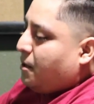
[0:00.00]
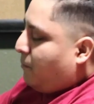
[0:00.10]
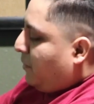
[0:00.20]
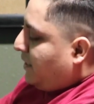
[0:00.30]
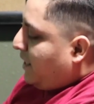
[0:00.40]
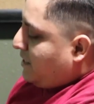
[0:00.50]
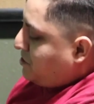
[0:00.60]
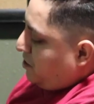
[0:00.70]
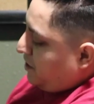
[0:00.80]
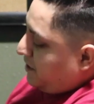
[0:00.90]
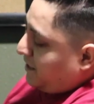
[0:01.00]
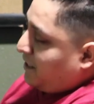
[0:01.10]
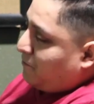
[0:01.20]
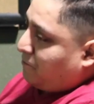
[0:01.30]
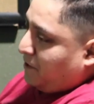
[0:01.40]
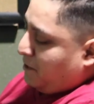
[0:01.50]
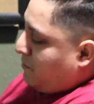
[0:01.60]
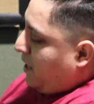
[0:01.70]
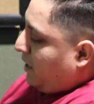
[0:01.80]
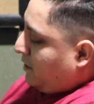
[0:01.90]
But then I started to get
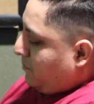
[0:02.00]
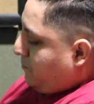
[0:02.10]
feedback,